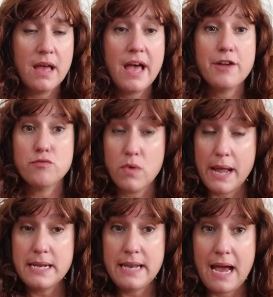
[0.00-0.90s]
And
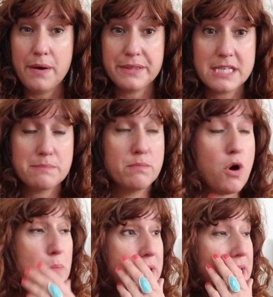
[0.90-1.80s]
right now, at this
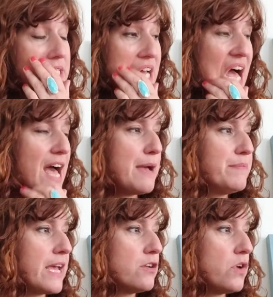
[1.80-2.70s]
moment in time,
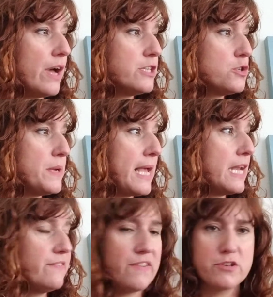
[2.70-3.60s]
they are not doing
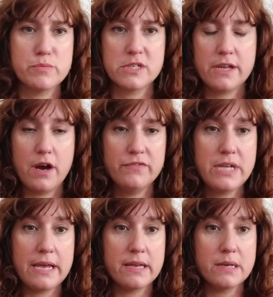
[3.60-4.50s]
any 50% off
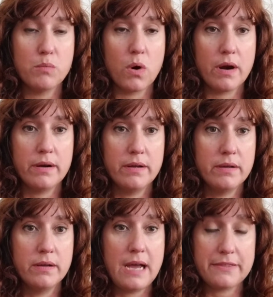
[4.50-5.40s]
day anymore
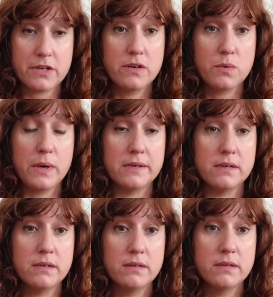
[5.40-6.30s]
at the Goodwill,